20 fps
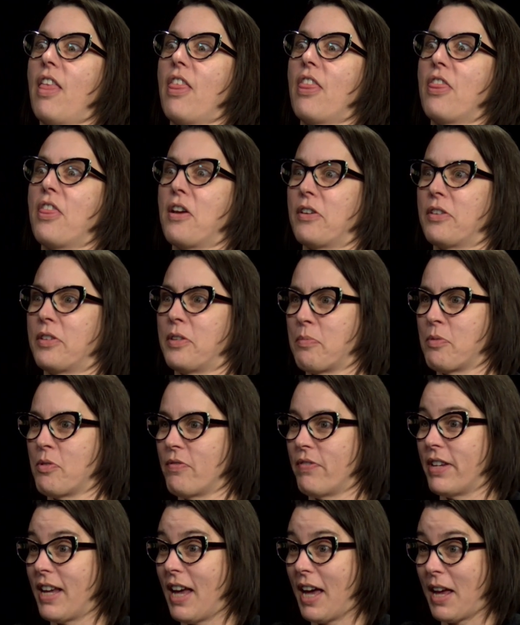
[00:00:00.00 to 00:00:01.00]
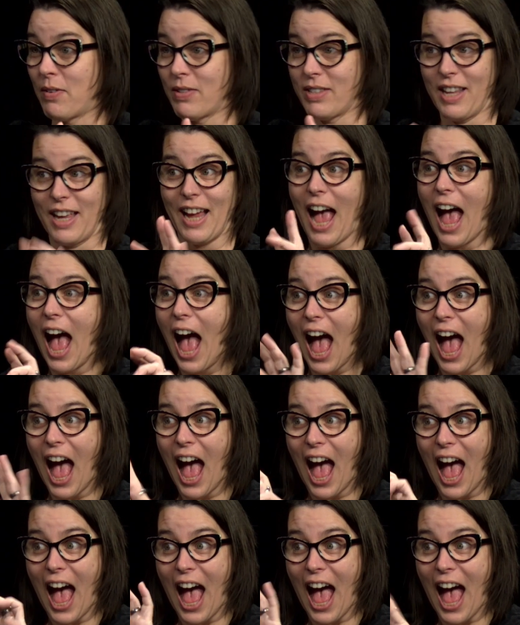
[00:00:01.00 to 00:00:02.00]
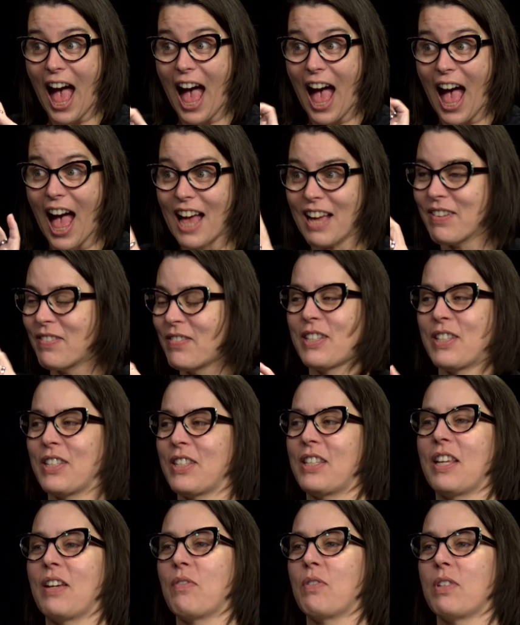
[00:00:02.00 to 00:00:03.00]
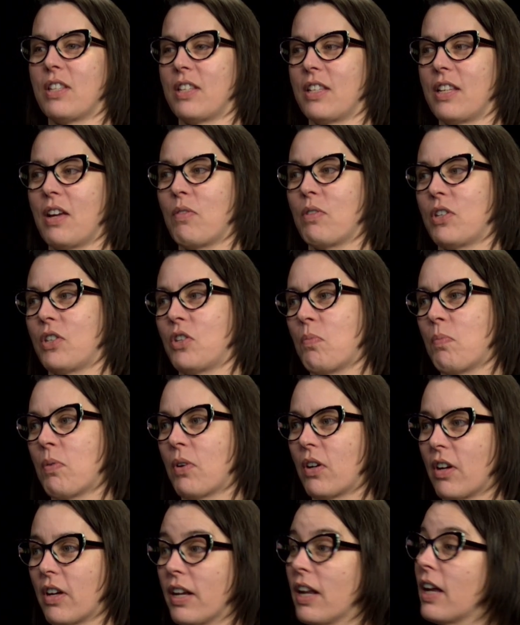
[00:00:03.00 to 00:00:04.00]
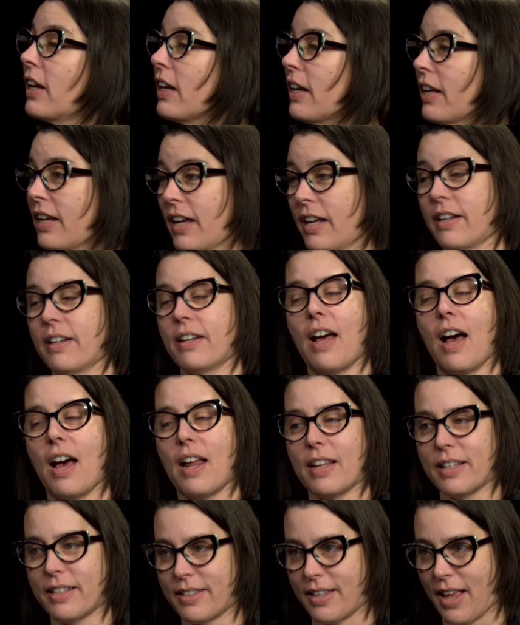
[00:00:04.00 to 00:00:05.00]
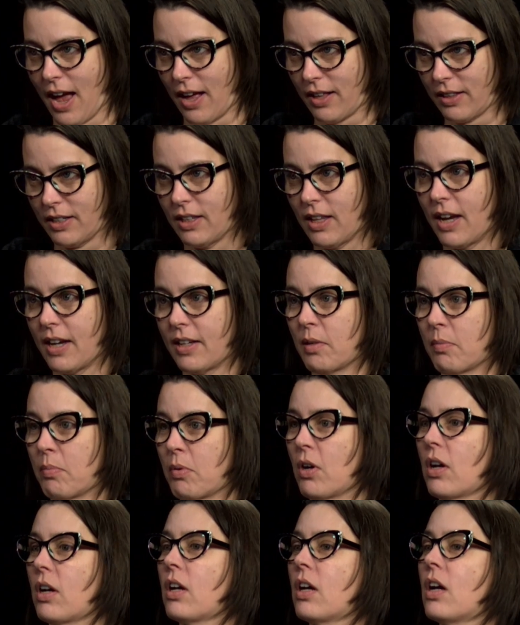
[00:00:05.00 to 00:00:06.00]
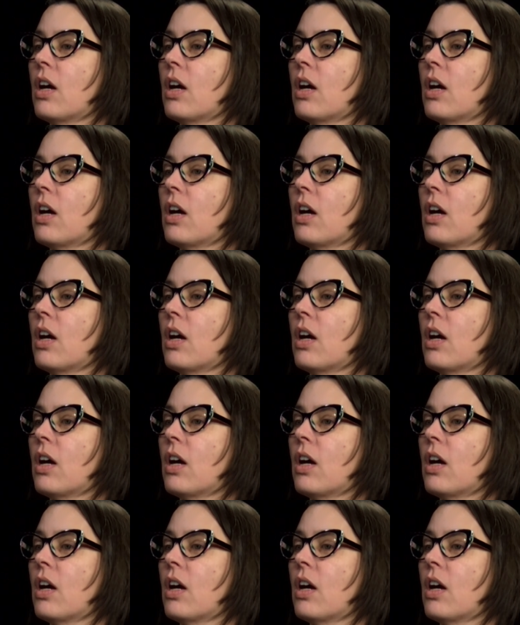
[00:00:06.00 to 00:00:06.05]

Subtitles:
there's the movie, and I was like, it was super good. And again, not exactly like the book,